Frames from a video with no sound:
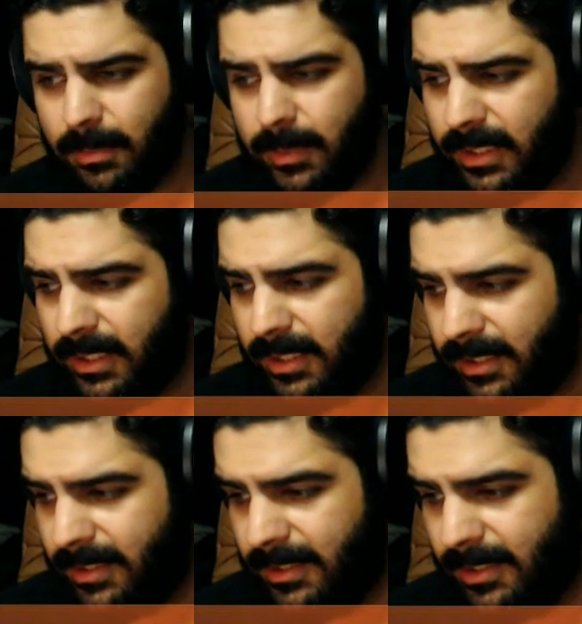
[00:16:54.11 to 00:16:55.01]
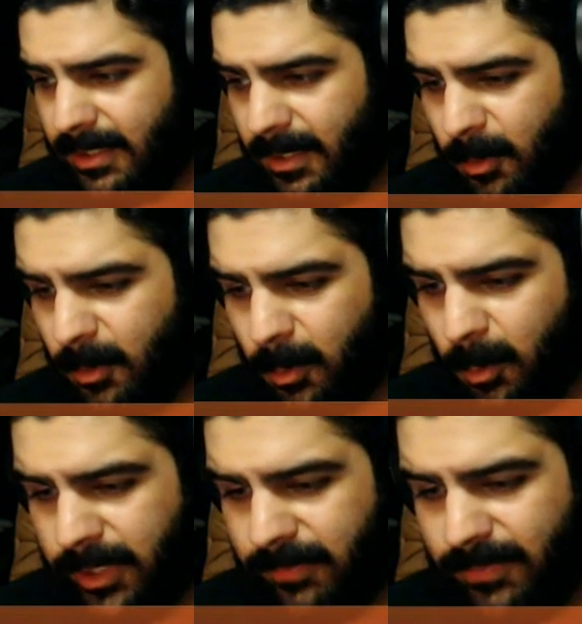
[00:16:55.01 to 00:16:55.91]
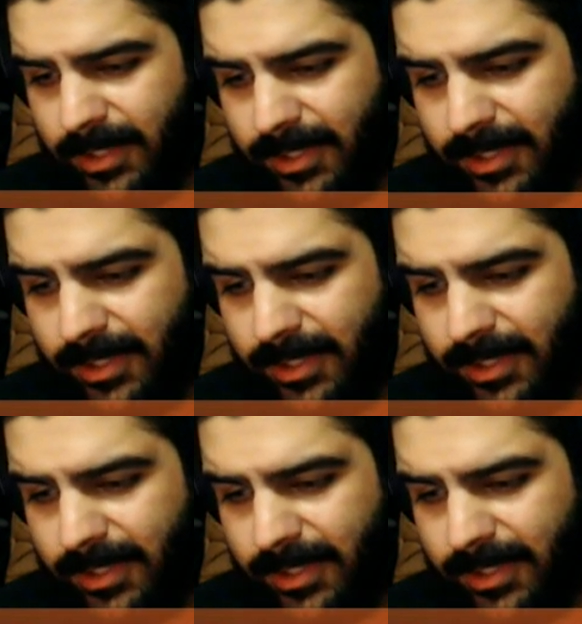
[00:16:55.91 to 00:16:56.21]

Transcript: but we've got